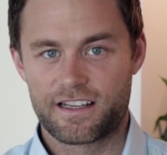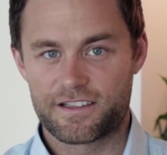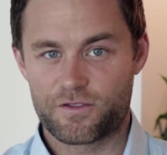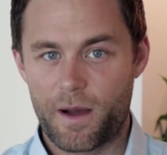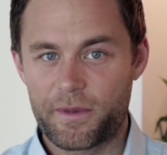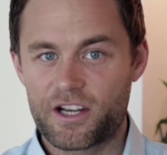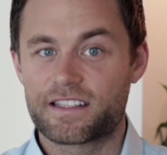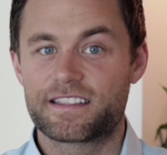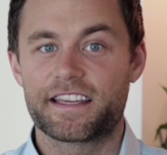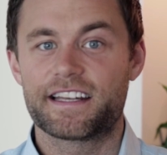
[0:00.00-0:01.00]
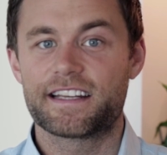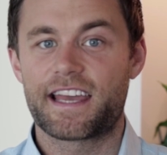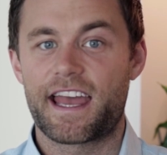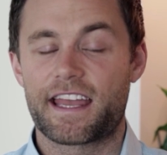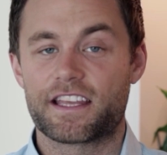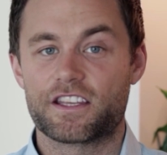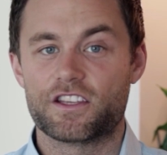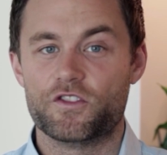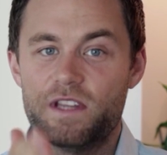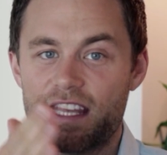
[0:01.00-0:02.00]
So I'm here to tell you today, you
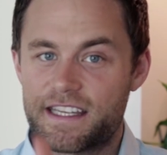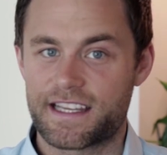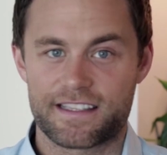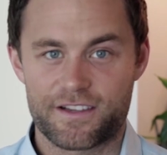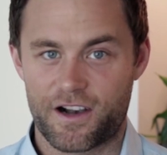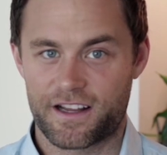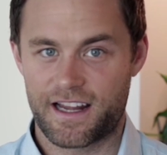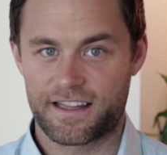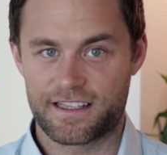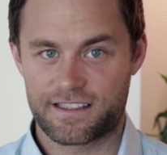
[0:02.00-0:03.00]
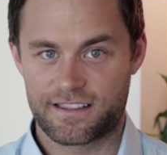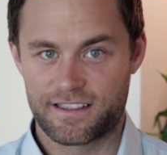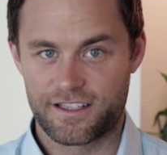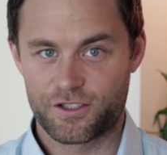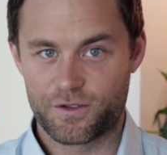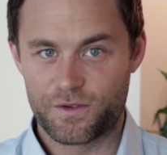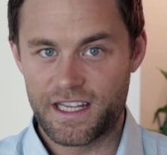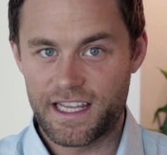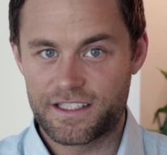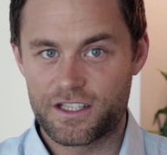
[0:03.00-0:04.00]
need to get started on this. You
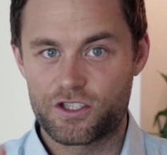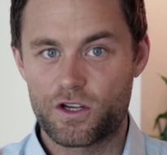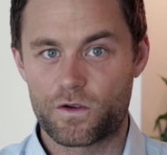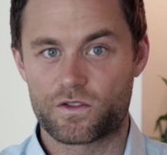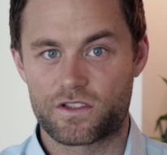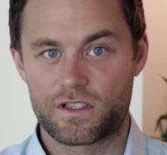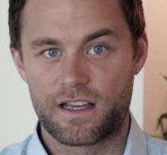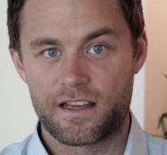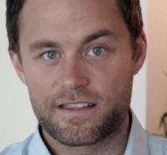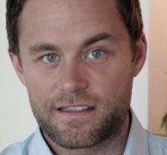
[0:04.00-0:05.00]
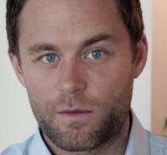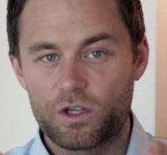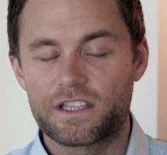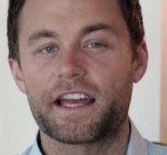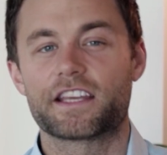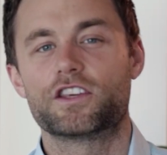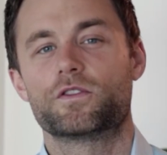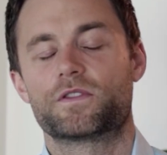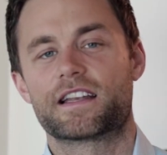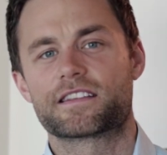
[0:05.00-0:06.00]
need to juice. Someone like
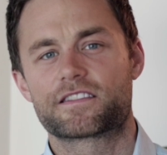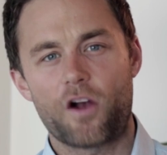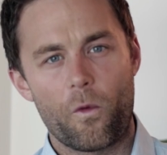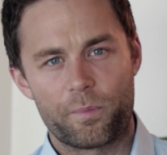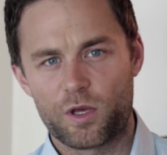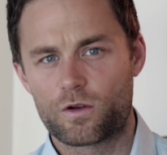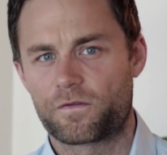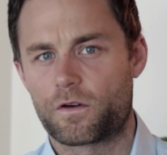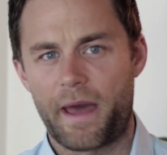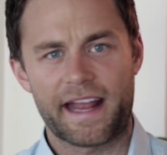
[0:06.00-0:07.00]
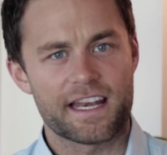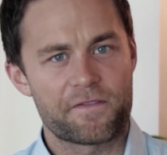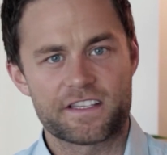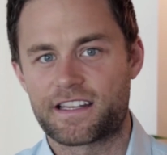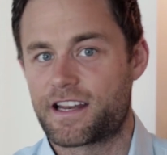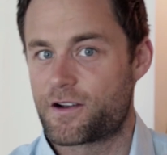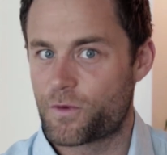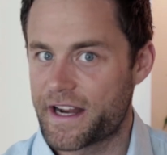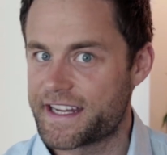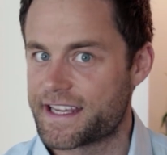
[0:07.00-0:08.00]
you that is so beautiful, magnificent, and
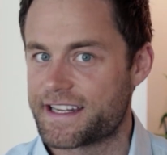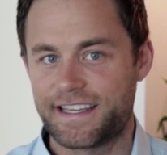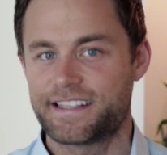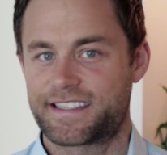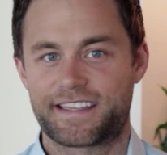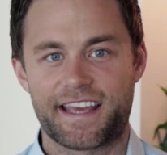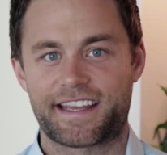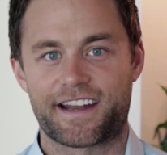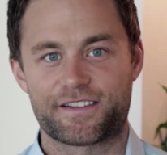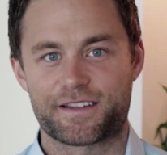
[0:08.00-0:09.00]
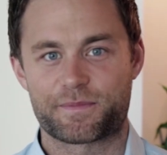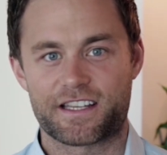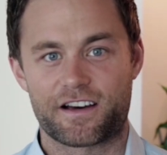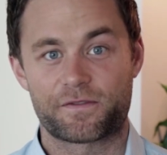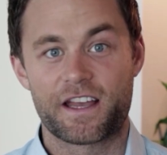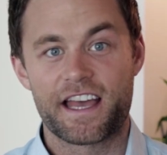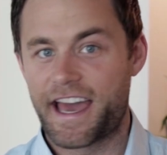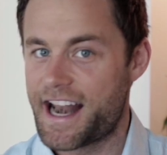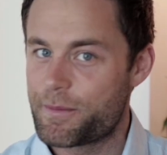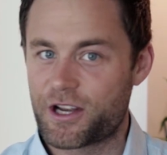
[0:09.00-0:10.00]
radiant needs to take care of themselves,
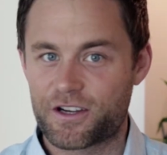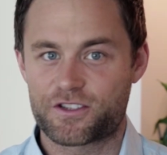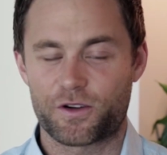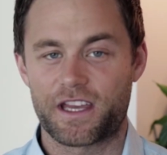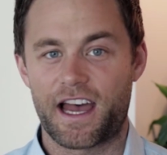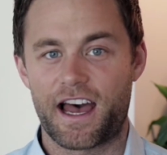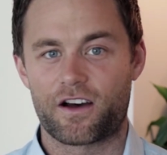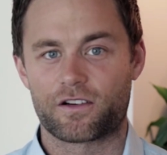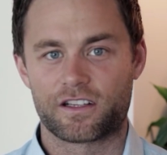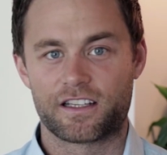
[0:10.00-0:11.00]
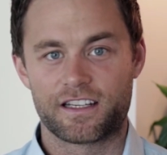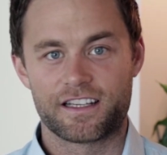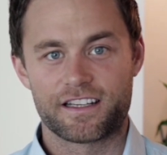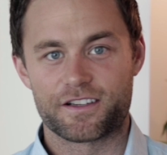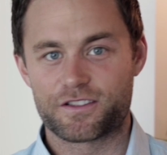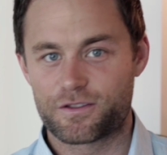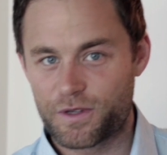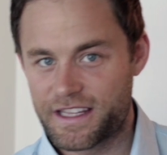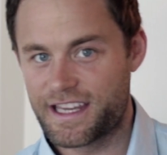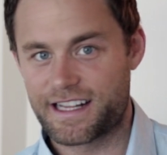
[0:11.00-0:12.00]
and I'm here to show you how. There's
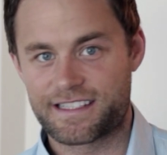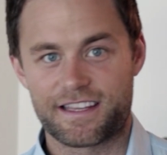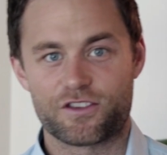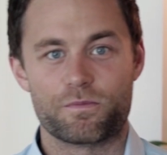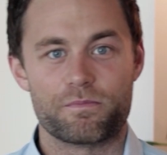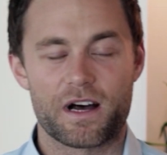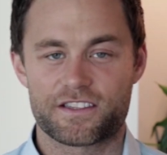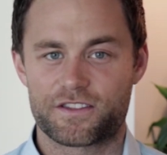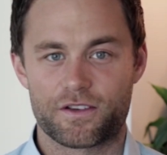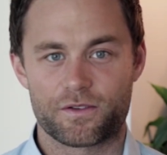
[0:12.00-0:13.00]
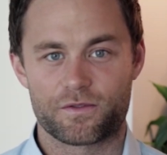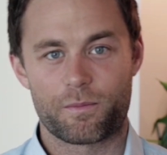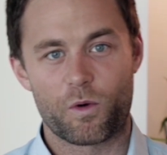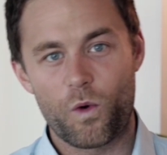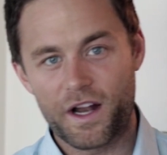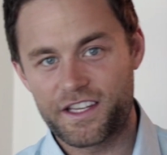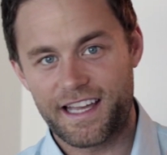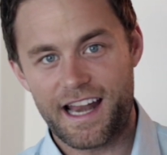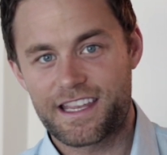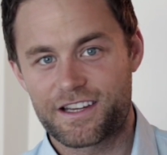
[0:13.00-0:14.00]
three things that you must do. Number one, you
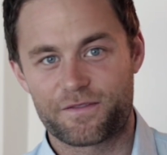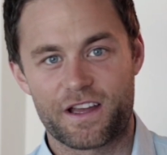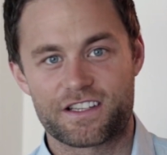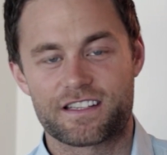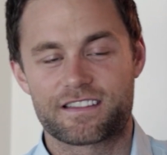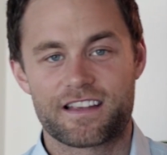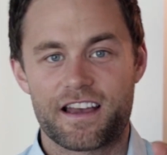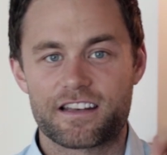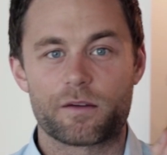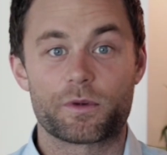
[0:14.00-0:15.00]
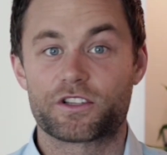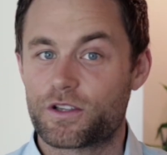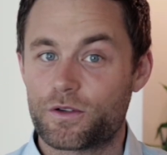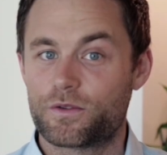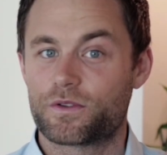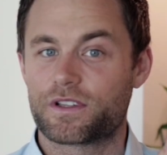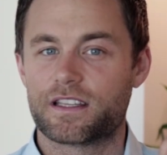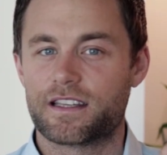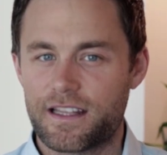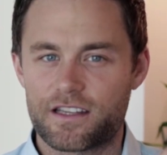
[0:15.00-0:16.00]
gotta get your veggies. Number two,
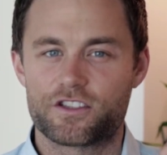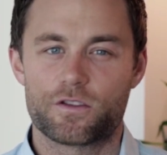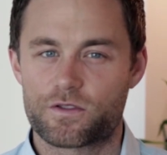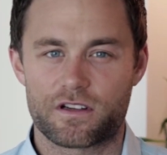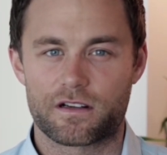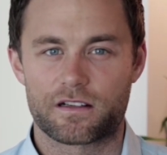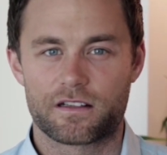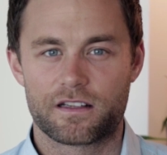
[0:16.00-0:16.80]
you need a juicer.